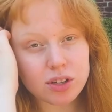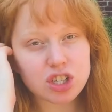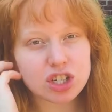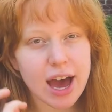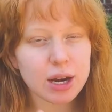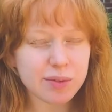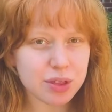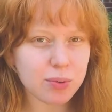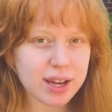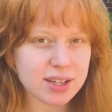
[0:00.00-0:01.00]
to Shadow of
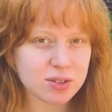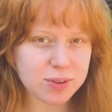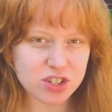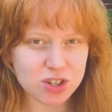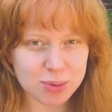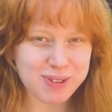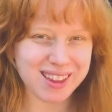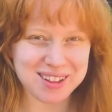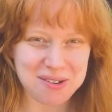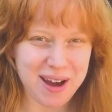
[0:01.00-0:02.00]
the Wind, which took me a
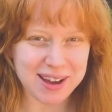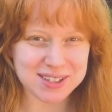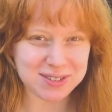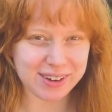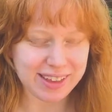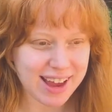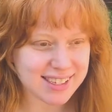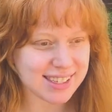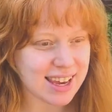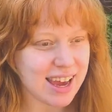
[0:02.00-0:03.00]
little while to realize.
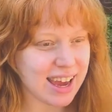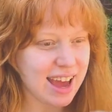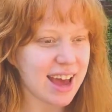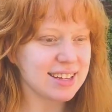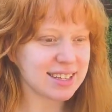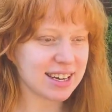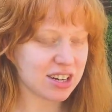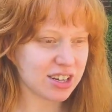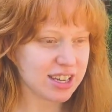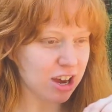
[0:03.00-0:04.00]
It has an
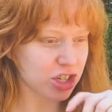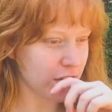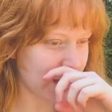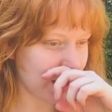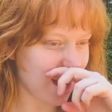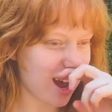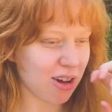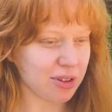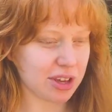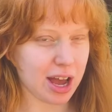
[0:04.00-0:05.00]
intersection
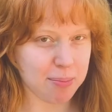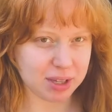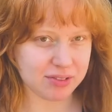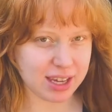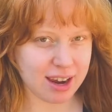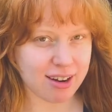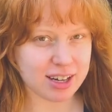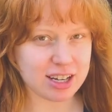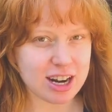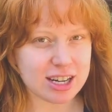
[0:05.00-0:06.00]
with a couple of the
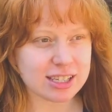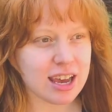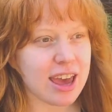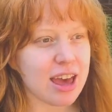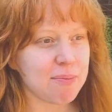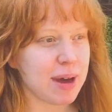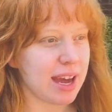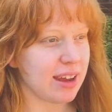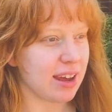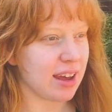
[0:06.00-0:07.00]
characters,
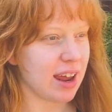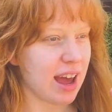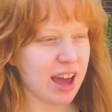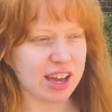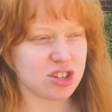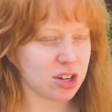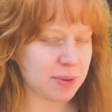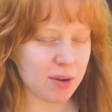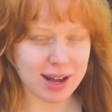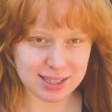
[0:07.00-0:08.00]
but it took me
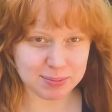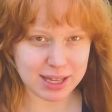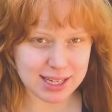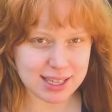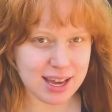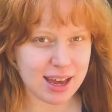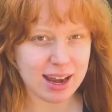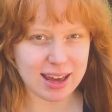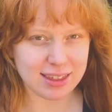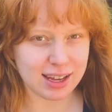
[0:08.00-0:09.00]
a while to place it,
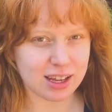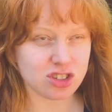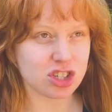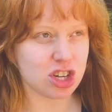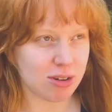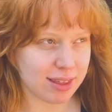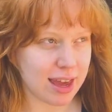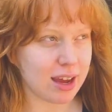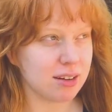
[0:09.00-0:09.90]
and I think just knowing that